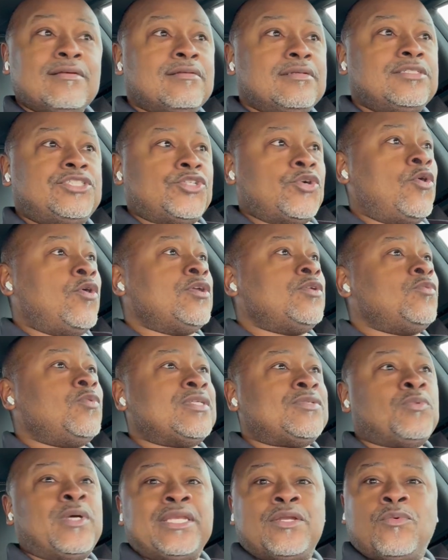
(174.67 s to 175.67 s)
Jordan
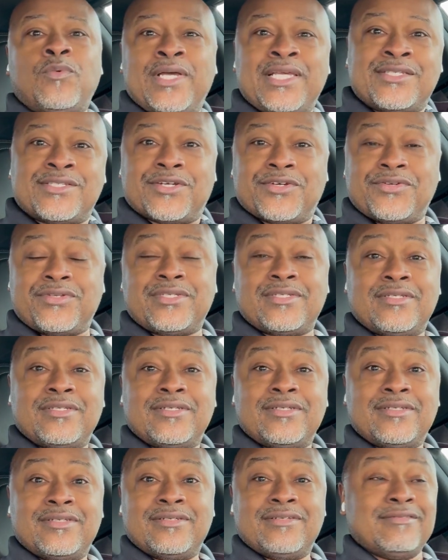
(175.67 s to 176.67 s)
was with the Wizards,
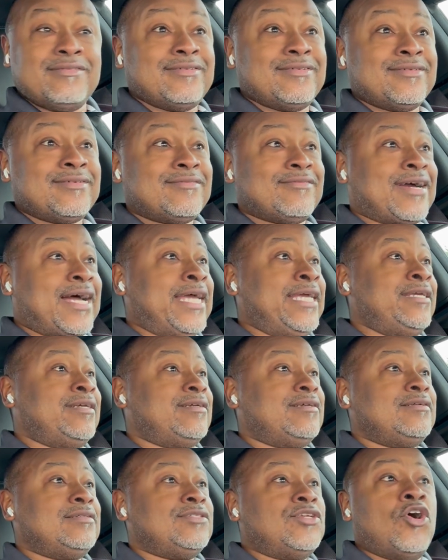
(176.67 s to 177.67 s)
right?
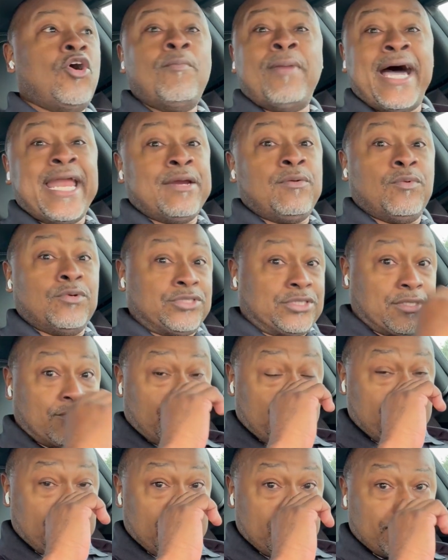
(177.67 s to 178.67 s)
Nobody wants to
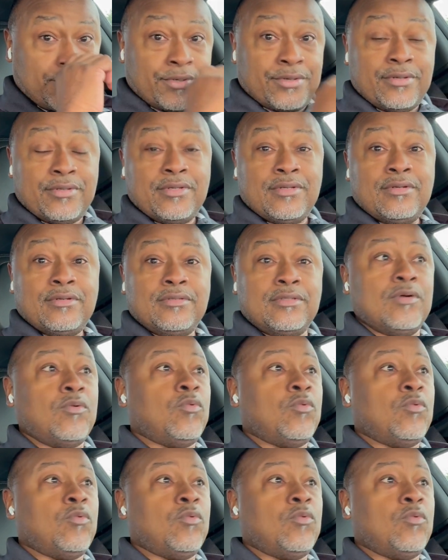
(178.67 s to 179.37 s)
remember the